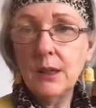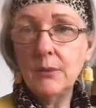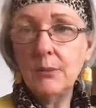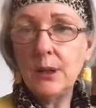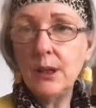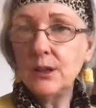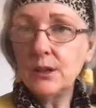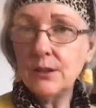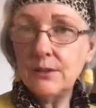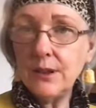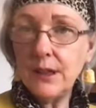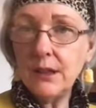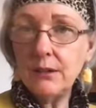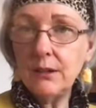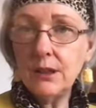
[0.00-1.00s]

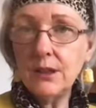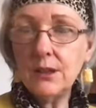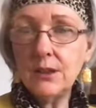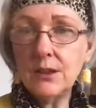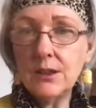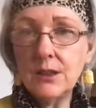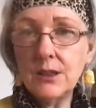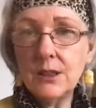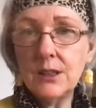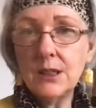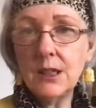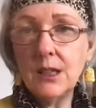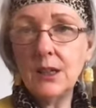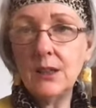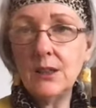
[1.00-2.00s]
perseverance,
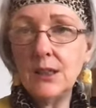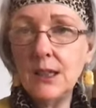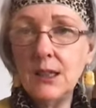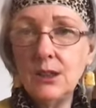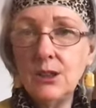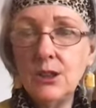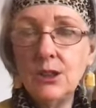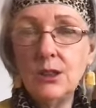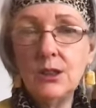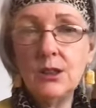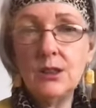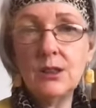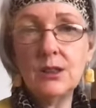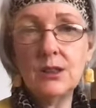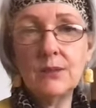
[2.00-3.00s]

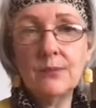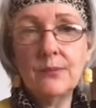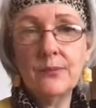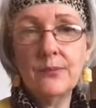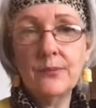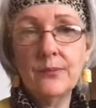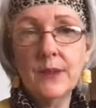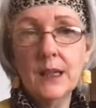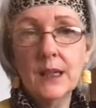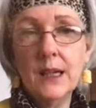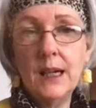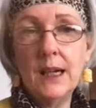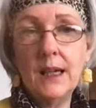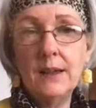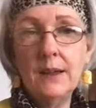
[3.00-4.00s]
diligence.
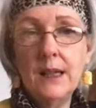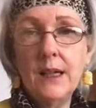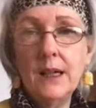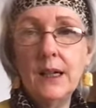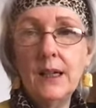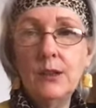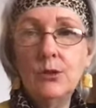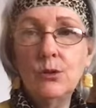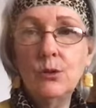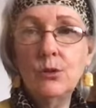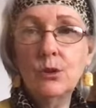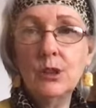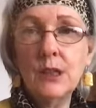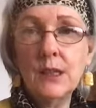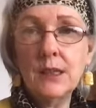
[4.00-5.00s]
And then I
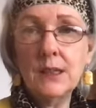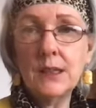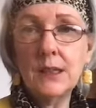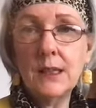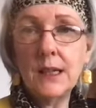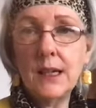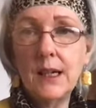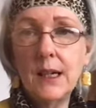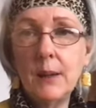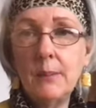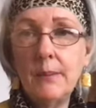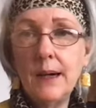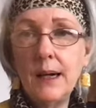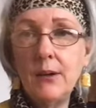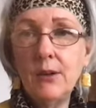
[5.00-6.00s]
talked yesterday
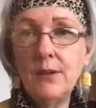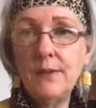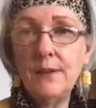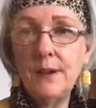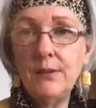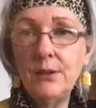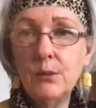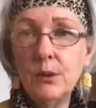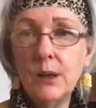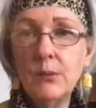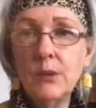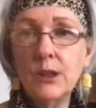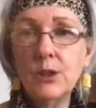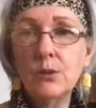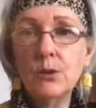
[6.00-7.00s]
about the fifth one,
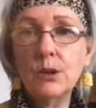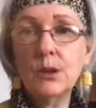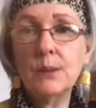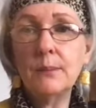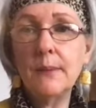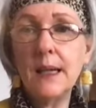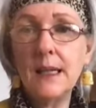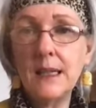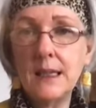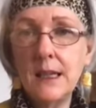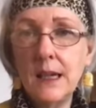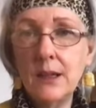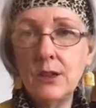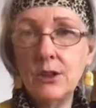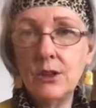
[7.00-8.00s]
which was
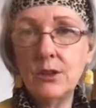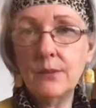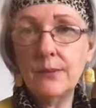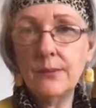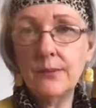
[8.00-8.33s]
meditation.